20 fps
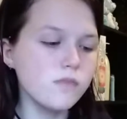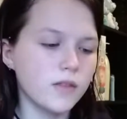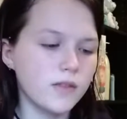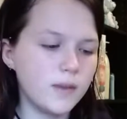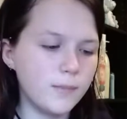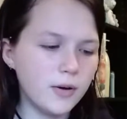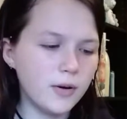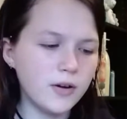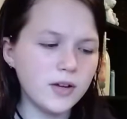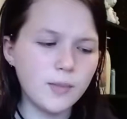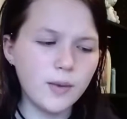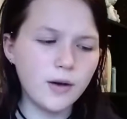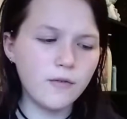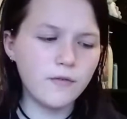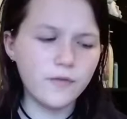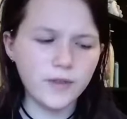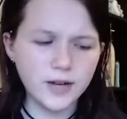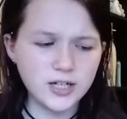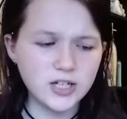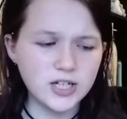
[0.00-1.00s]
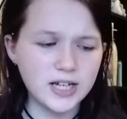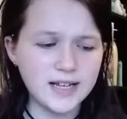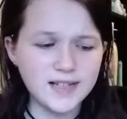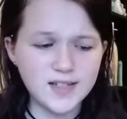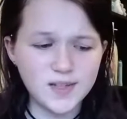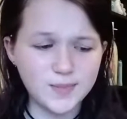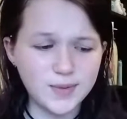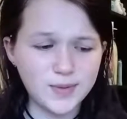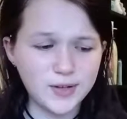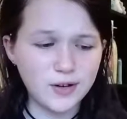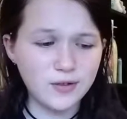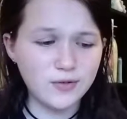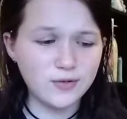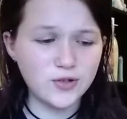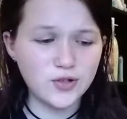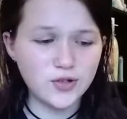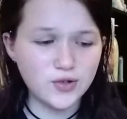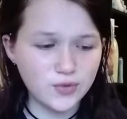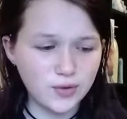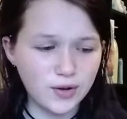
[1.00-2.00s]
The Pokemon franchise has been going
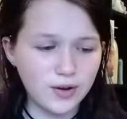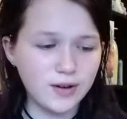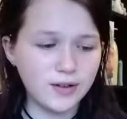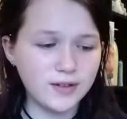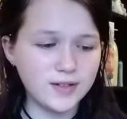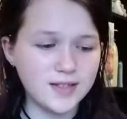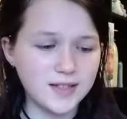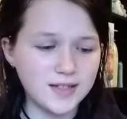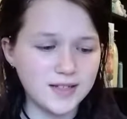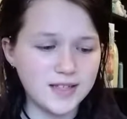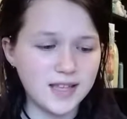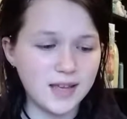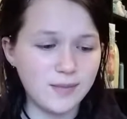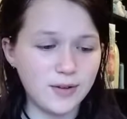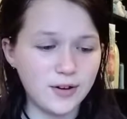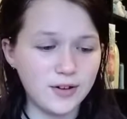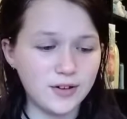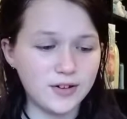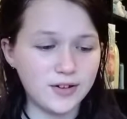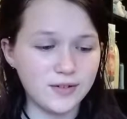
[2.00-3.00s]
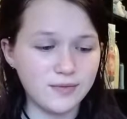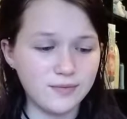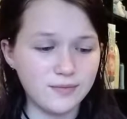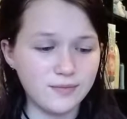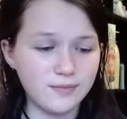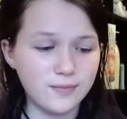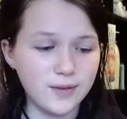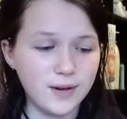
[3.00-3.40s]
strong since the American